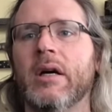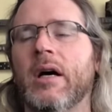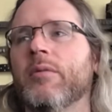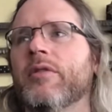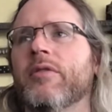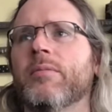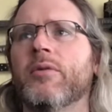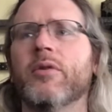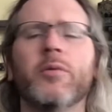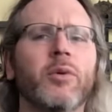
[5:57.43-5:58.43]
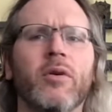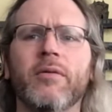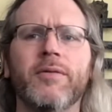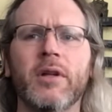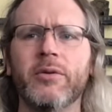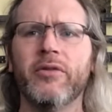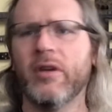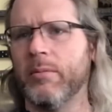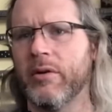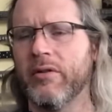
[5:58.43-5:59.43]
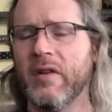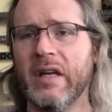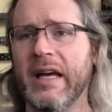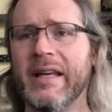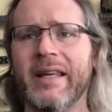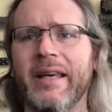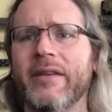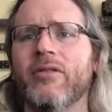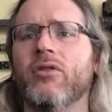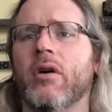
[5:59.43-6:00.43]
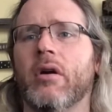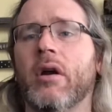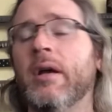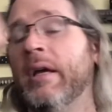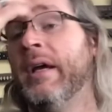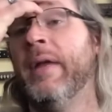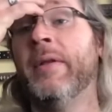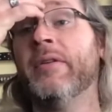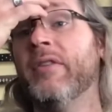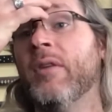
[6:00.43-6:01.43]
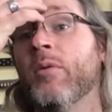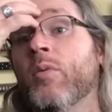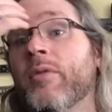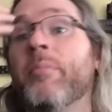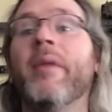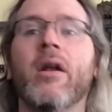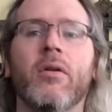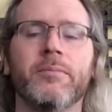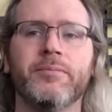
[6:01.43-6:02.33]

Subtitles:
was a group called Flow Sabers, and they had a Kickstarter, and their saber was metal.